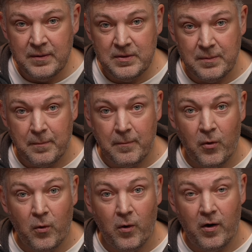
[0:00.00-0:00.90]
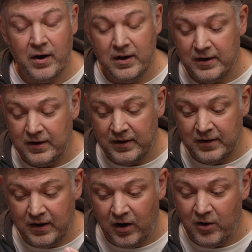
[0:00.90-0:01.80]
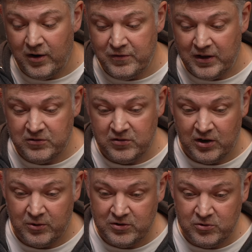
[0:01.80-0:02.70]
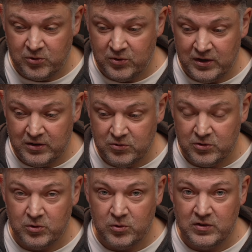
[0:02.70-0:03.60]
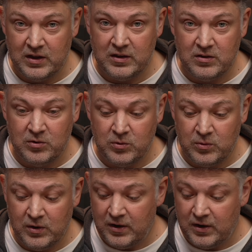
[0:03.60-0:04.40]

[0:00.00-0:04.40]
the more RF lenses are introduced into